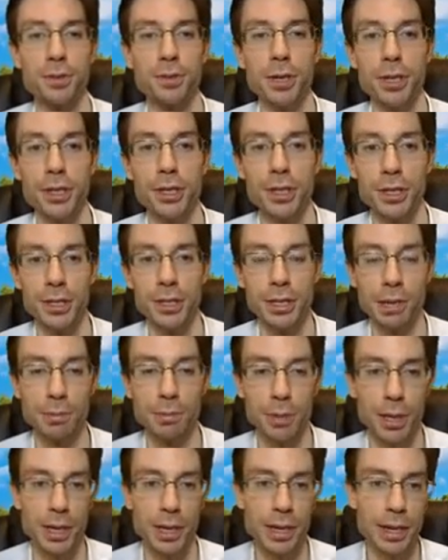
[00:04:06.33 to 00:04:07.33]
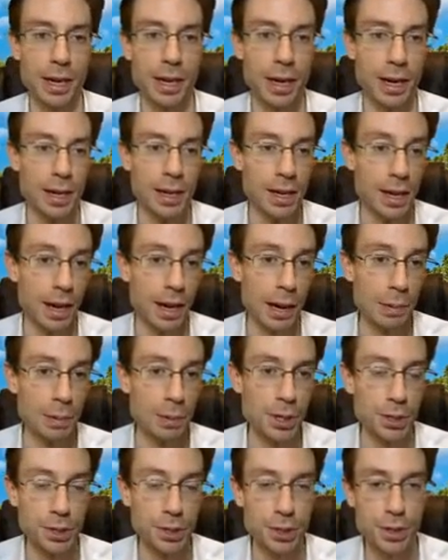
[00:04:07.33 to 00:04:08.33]
which is something I've
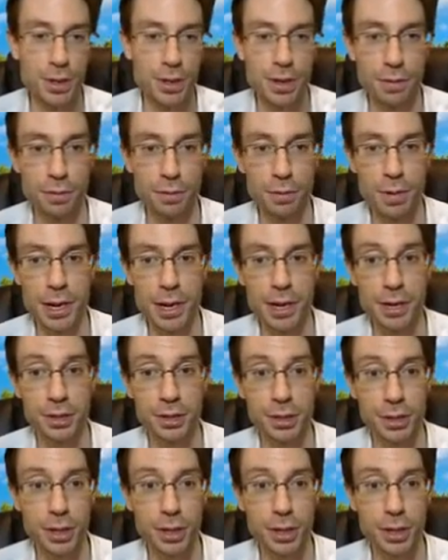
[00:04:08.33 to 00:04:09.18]
been a student of for many years,